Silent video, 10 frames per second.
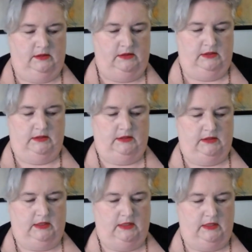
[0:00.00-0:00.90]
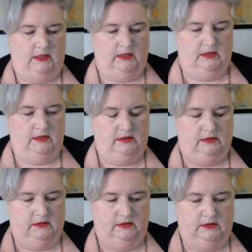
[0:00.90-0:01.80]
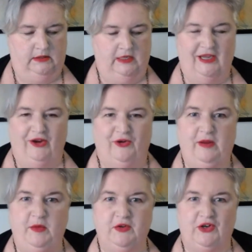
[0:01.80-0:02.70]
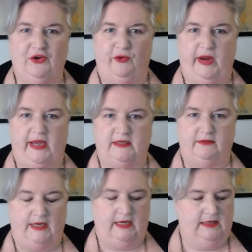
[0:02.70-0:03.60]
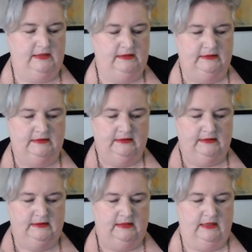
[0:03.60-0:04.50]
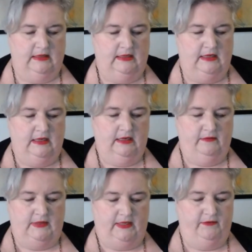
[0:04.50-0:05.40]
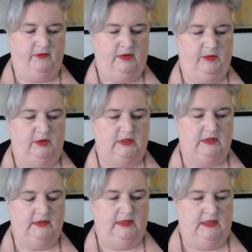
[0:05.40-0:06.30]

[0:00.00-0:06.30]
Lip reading: Let's see. Creamers are great, right? Love creamers.